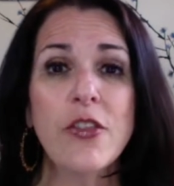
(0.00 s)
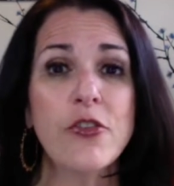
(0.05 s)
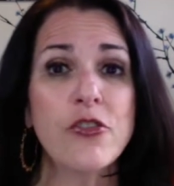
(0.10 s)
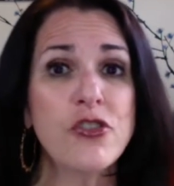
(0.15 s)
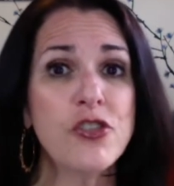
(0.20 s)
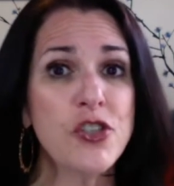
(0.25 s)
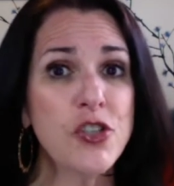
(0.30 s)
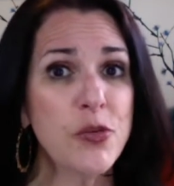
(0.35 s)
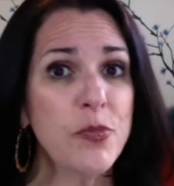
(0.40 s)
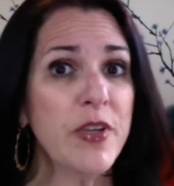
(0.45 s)

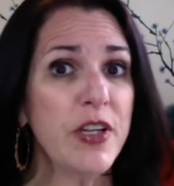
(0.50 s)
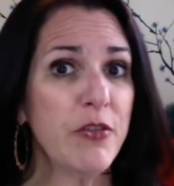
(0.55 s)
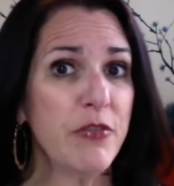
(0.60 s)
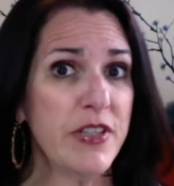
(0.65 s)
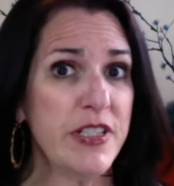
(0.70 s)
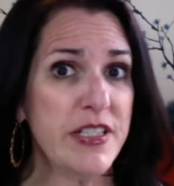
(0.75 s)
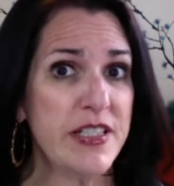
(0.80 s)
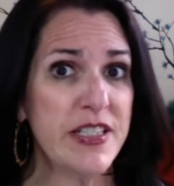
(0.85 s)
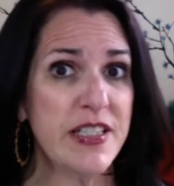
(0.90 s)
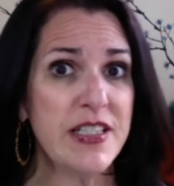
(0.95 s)
There's two big
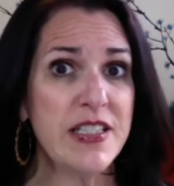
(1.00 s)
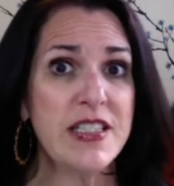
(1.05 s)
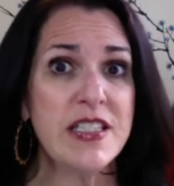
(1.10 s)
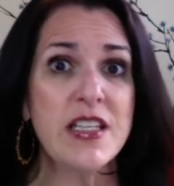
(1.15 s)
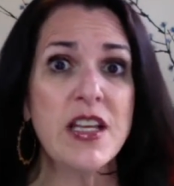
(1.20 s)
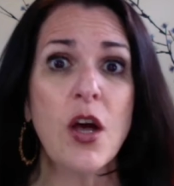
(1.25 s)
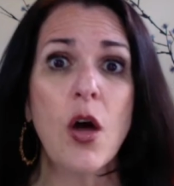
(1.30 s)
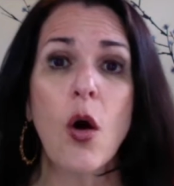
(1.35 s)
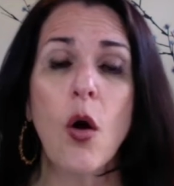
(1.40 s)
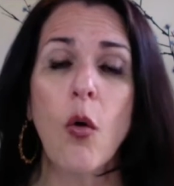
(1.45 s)

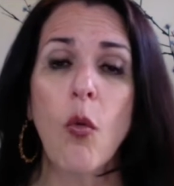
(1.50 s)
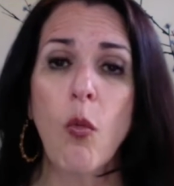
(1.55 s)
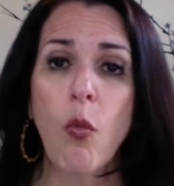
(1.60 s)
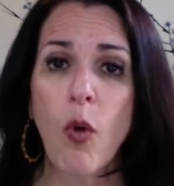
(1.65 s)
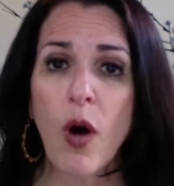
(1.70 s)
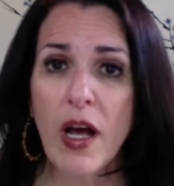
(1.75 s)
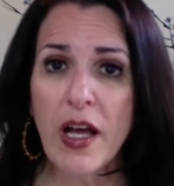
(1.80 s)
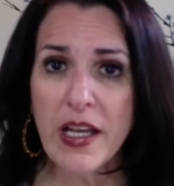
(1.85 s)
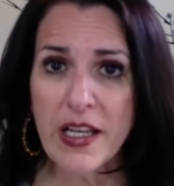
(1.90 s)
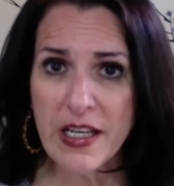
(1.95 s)
reasons.
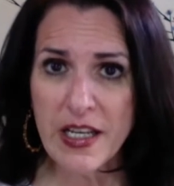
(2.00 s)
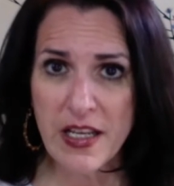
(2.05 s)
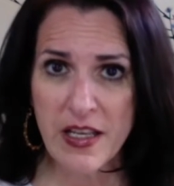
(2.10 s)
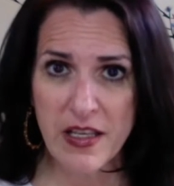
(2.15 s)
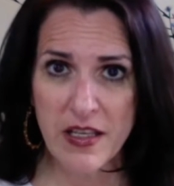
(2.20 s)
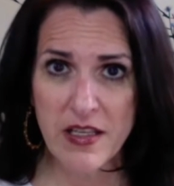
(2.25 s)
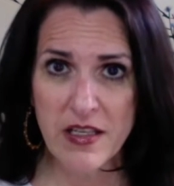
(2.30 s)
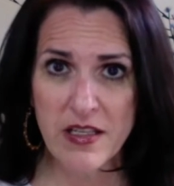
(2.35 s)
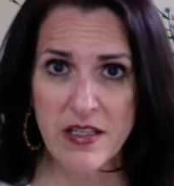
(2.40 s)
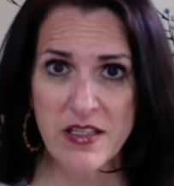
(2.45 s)
One
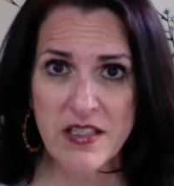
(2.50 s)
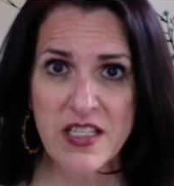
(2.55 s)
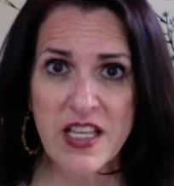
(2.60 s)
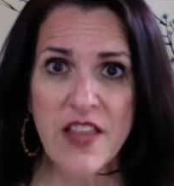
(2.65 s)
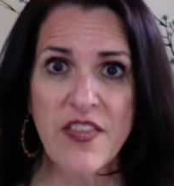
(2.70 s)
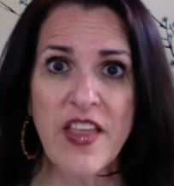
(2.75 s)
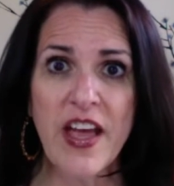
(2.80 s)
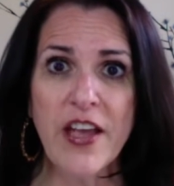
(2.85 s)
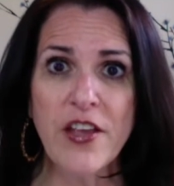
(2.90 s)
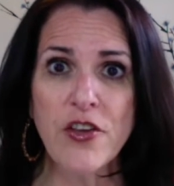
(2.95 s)
is
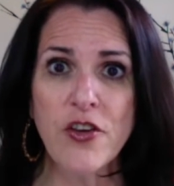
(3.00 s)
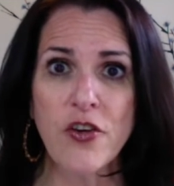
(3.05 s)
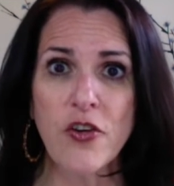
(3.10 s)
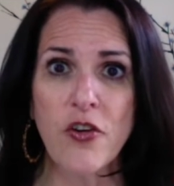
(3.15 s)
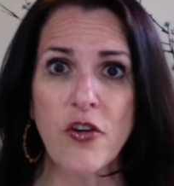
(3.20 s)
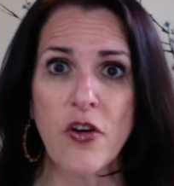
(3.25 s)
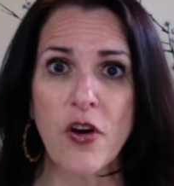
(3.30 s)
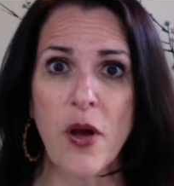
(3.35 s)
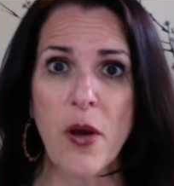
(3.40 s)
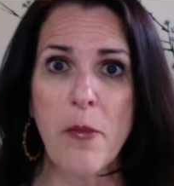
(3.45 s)
that
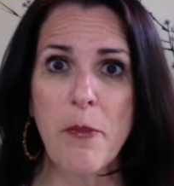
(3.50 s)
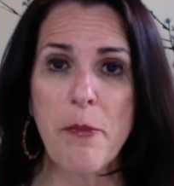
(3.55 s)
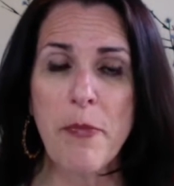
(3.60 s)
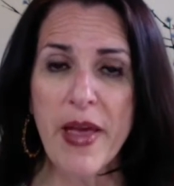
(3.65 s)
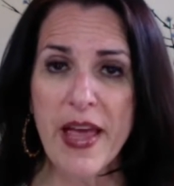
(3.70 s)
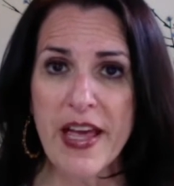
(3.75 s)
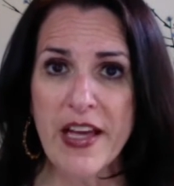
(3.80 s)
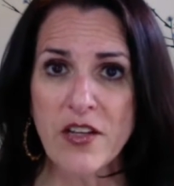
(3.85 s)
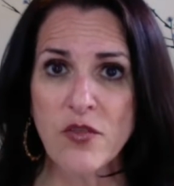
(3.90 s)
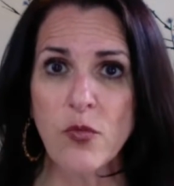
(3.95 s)
your
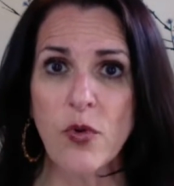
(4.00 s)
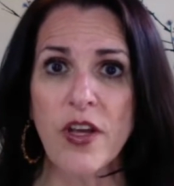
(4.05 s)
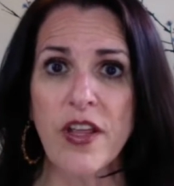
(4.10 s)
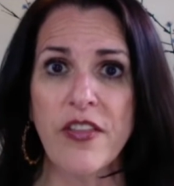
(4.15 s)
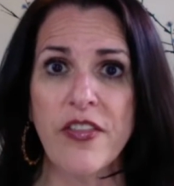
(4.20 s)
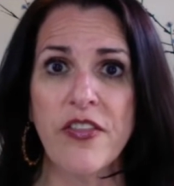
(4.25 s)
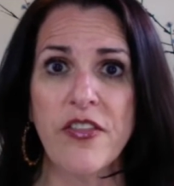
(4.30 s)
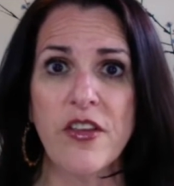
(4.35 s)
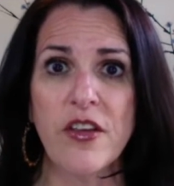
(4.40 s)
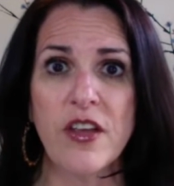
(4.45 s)

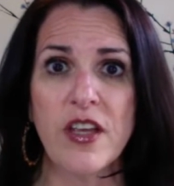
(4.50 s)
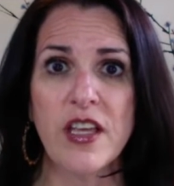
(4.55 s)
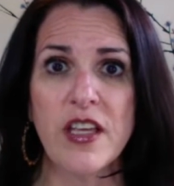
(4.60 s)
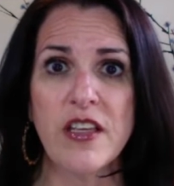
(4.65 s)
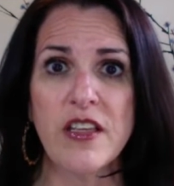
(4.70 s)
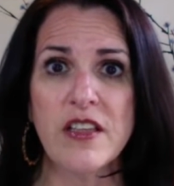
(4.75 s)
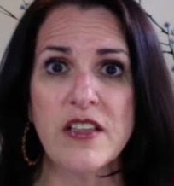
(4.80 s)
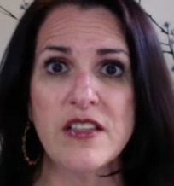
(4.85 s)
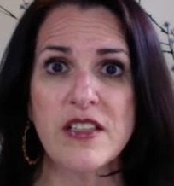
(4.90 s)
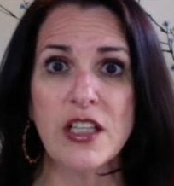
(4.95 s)
bandwidth
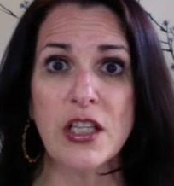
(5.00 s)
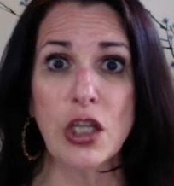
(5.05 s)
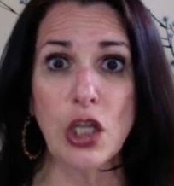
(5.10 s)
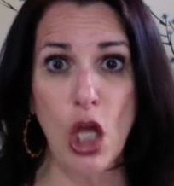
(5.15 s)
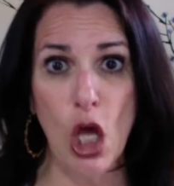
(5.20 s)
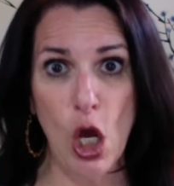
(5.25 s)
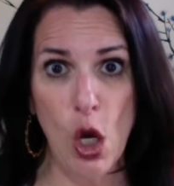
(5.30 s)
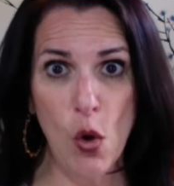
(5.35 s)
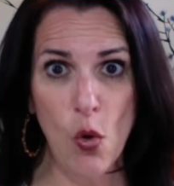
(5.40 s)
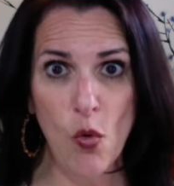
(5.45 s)
is
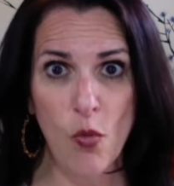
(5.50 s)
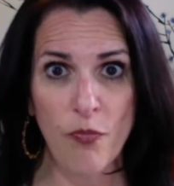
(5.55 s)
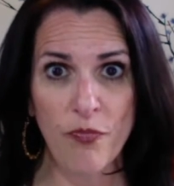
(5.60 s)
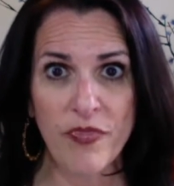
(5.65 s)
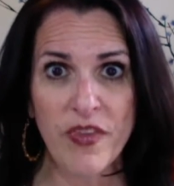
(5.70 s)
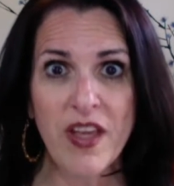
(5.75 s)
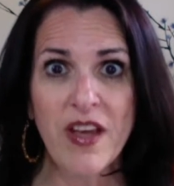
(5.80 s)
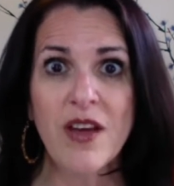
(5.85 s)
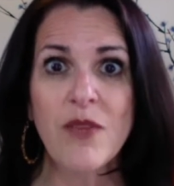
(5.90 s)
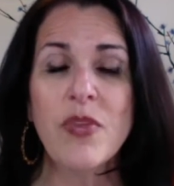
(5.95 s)
low
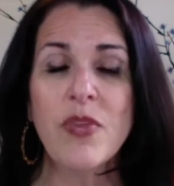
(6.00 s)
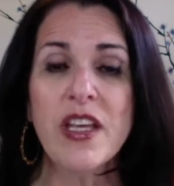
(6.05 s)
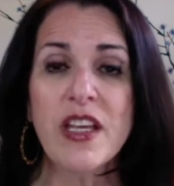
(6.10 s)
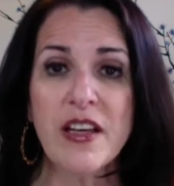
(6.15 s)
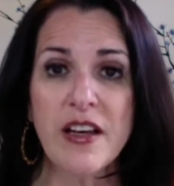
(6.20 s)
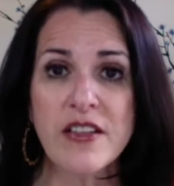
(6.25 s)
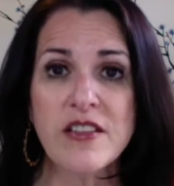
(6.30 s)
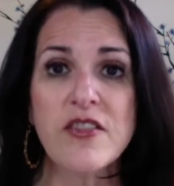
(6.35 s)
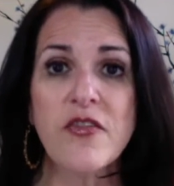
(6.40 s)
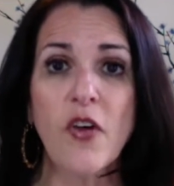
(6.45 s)

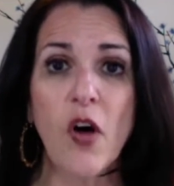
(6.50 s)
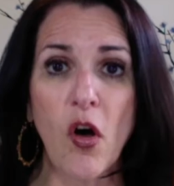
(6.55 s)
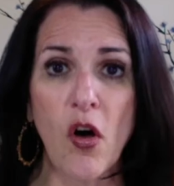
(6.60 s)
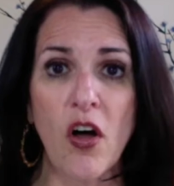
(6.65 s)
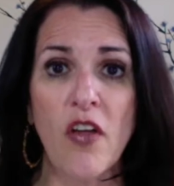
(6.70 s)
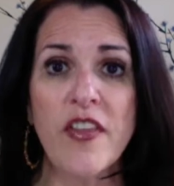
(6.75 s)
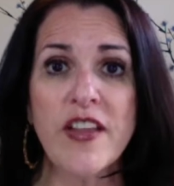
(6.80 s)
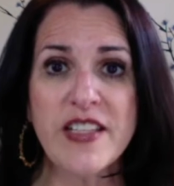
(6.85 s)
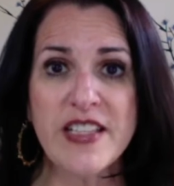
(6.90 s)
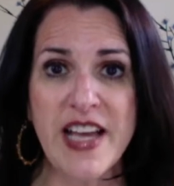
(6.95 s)
because of
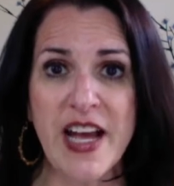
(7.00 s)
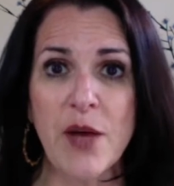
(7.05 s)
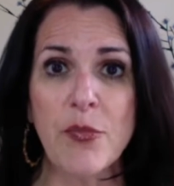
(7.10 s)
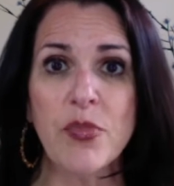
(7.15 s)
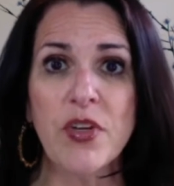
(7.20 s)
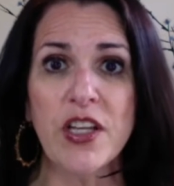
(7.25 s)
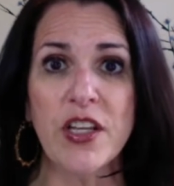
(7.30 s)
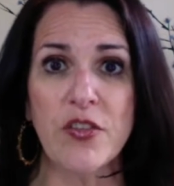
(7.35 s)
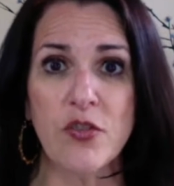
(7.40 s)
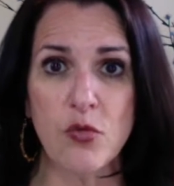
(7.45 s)
all that's
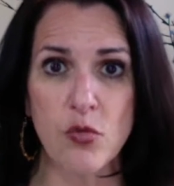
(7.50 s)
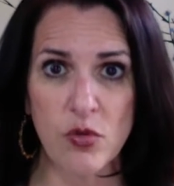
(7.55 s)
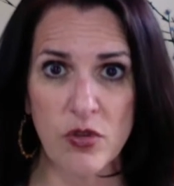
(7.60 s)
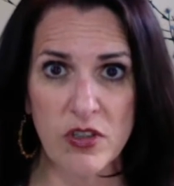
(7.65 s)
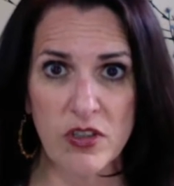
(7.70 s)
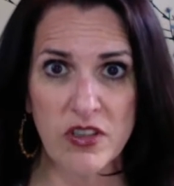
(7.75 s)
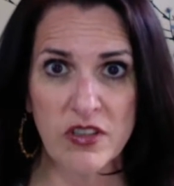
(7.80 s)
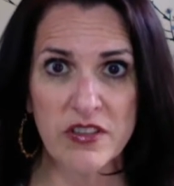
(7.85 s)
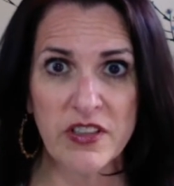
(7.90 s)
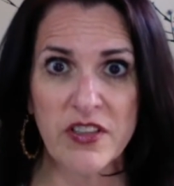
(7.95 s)
happening in the
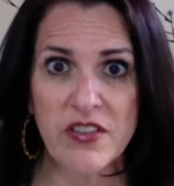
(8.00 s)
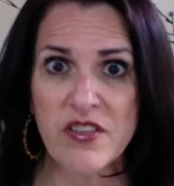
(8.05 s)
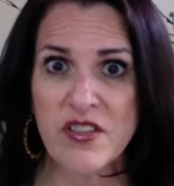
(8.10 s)
world.